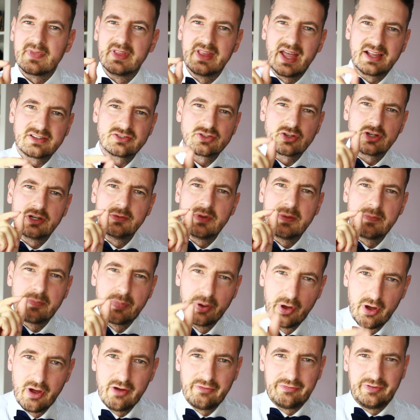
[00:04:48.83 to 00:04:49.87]
That's going to be
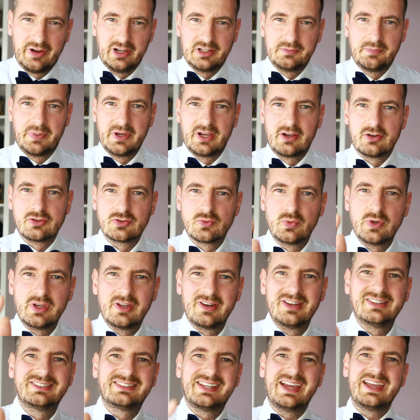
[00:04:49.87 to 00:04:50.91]
perfect because we're
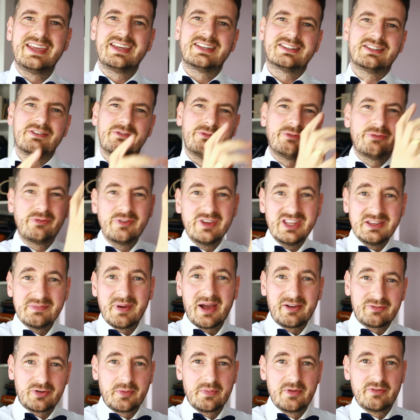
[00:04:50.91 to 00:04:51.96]
going to take the
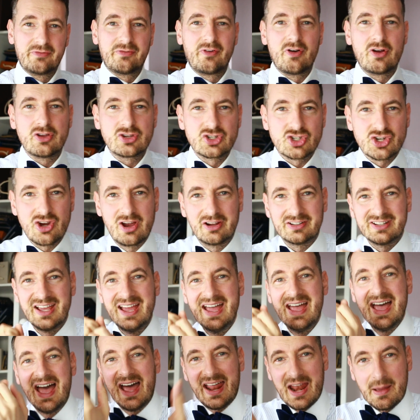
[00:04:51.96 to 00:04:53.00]
feedback from the first shirt
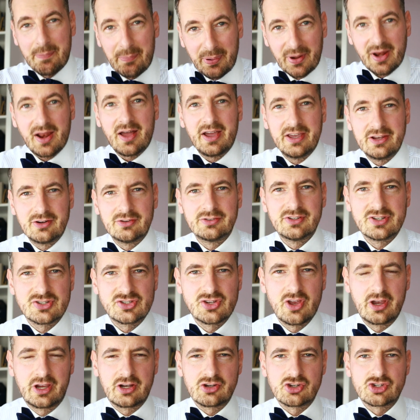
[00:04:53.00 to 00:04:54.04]
and apply it on the
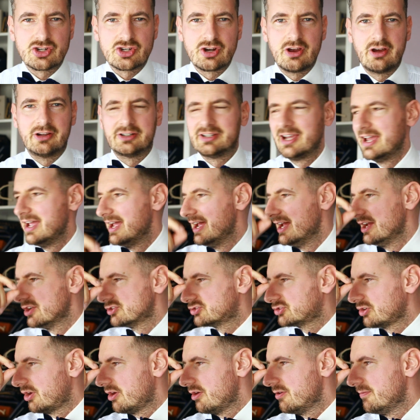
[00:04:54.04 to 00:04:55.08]
second shirt.
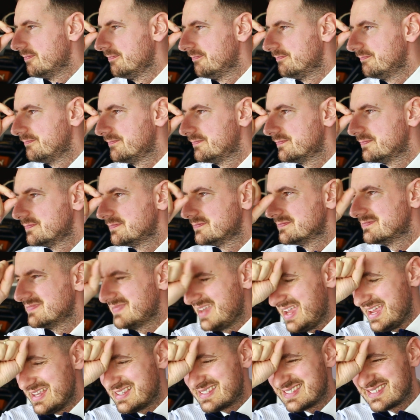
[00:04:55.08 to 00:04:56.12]
So
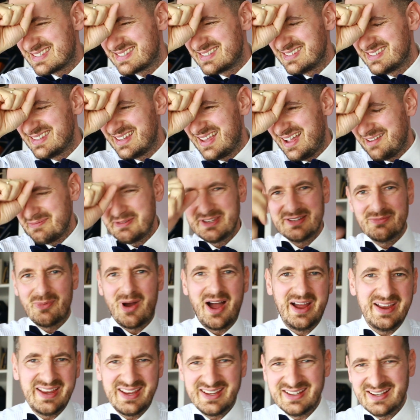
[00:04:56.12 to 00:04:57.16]
it's I mean,
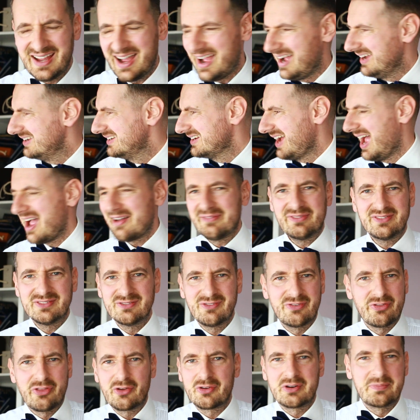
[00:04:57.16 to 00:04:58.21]
why I
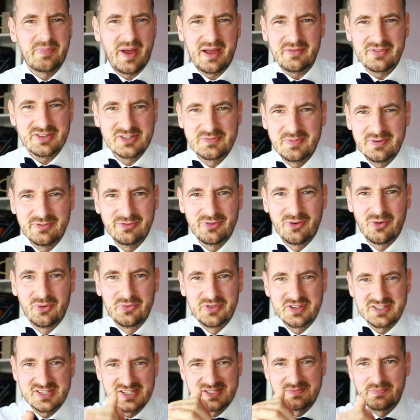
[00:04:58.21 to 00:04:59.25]
haven't thought about this before.
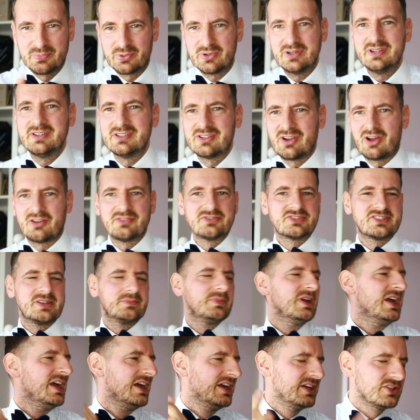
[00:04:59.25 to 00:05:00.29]
This is a brilliant
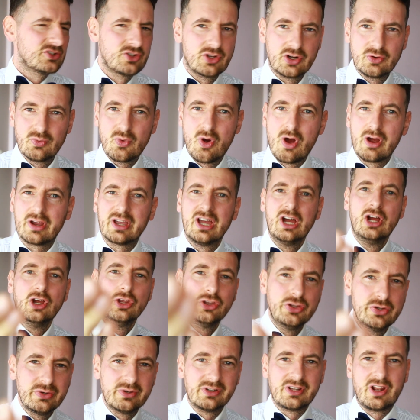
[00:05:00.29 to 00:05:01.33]
concept. It's going to work.
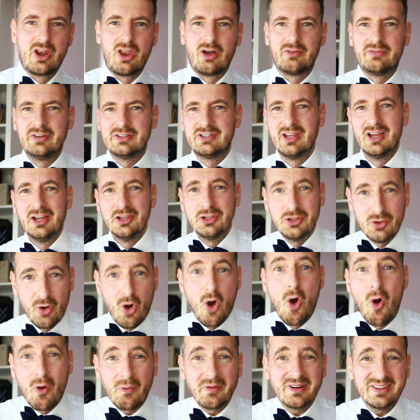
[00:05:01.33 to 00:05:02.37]
You're going to love it. You're
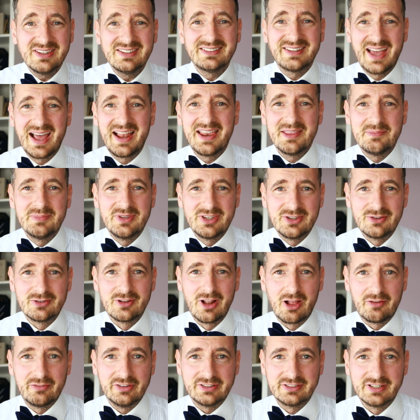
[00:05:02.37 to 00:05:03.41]
already telling me you
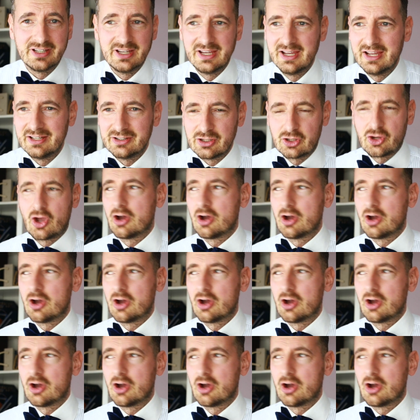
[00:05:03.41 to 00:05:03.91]
love it. The